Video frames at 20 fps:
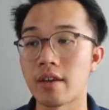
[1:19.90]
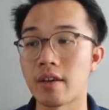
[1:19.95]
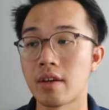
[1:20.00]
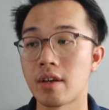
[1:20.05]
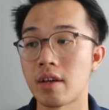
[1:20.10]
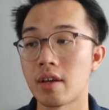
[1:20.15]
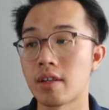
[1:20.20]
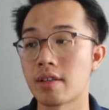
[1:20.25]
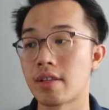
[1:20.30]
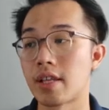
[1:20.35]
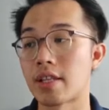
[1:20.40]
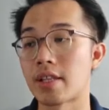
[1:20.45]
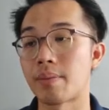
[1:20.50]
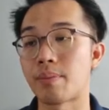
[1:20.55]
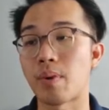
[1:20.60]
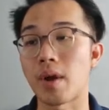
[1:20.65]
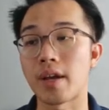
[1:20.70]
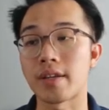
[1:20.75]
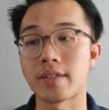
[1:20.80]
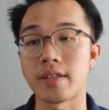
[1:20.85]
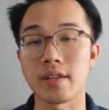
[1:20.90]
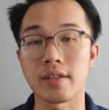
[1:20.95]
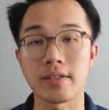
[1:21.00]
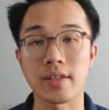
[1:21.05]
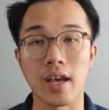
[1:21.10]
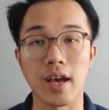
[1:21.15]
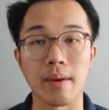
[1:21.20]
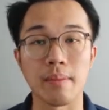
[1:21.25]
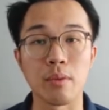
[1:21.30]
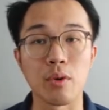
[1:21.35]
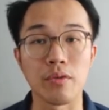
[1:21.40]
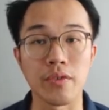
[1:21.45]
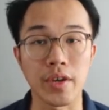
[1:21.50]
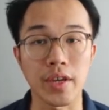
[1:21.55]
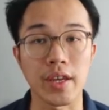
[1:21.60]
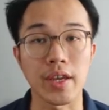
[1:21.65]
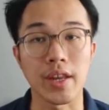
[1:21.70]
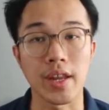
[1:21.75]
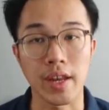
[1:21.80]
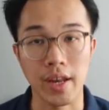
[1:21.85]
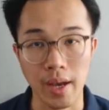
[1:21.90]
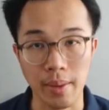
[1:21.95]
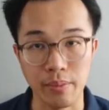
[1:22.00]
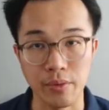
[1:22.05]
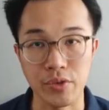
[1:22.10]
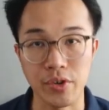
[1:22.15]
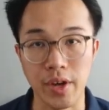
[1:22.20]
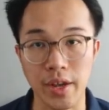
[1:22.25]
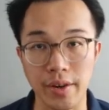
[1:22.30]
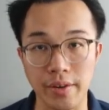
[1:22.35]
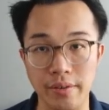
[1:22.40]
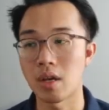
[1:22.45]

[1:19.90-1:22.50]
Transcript: that the prices are moving in an uptrend,